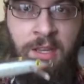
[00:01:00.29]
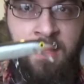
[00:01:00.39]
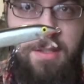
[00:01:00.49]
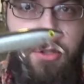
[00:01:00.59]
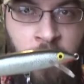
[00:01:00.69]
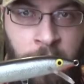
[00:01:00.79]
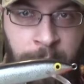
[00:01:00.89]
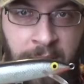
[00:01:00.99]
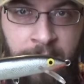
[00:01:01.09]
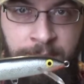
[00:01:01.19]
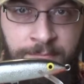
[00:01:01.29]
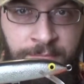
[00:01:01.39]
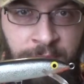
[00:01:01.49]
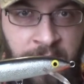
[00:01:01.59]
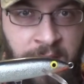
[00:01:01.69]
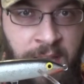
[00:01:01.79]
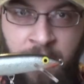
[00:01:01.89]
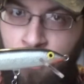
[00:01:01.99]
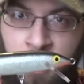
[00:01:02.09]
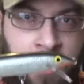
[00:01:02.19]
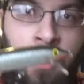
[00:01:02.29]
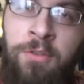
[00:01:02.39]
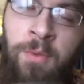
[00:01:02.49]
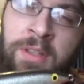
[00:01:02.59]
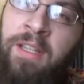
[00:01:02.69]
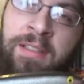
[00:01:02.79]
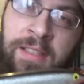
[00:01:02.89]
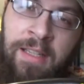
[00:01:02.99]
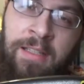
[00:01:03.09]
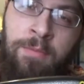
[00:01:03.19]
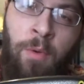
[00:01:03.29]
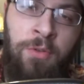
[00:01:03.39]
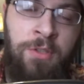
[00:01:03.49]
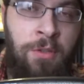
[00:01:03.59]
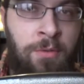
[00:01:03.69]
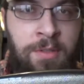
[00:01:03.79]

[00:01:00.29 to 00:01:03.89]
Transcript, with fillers: is the jerk bait. Everybody knows what this is. Most of you